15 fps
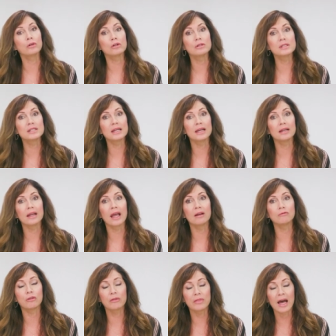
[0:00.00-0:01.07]
girls did.
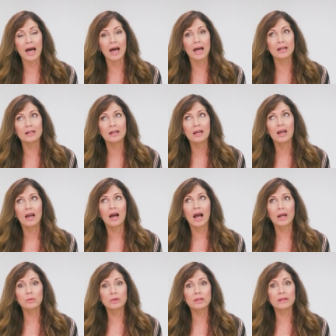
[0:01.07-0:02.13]
And for that,
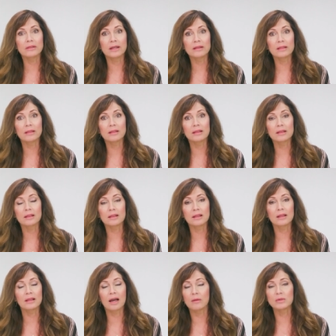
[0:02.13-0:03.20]
I really think
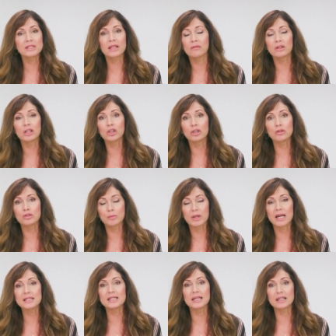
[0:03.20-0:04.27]
I was given a huge
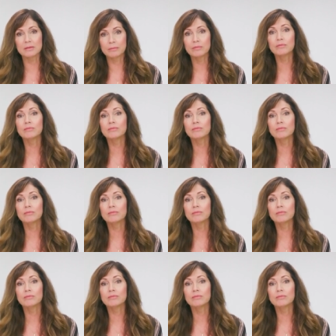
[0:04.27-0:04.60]
blessing.